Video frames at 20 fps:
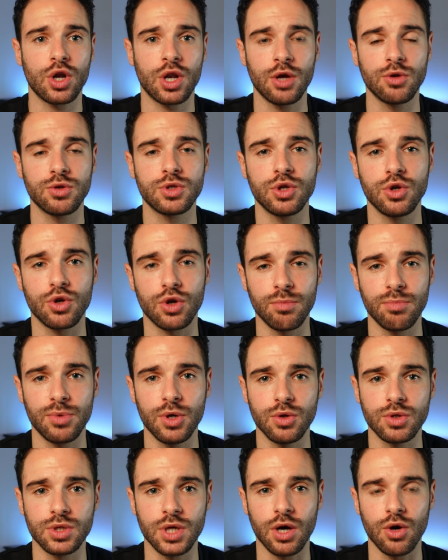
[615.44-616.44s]
close to your
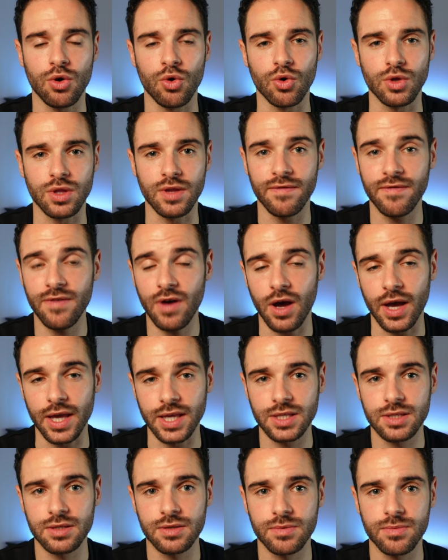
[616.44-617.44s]
computer or
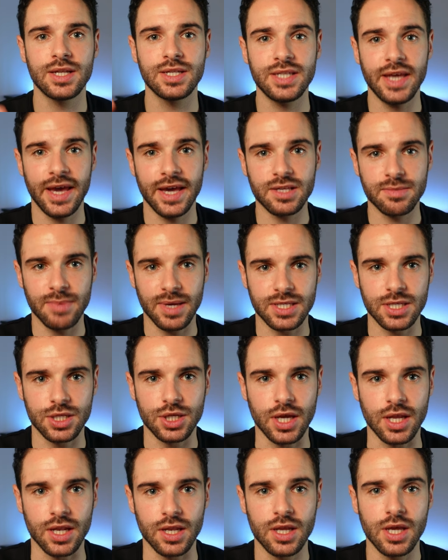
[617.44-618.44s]
device. Text
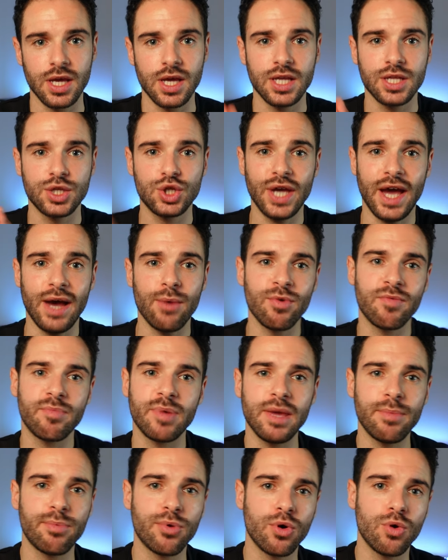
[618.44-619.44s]
messaging. Chat with
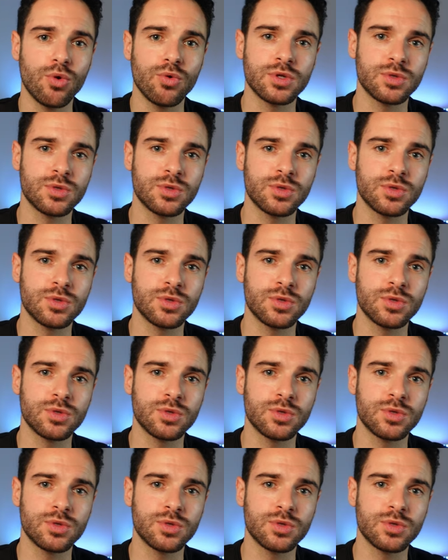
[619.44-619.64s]
people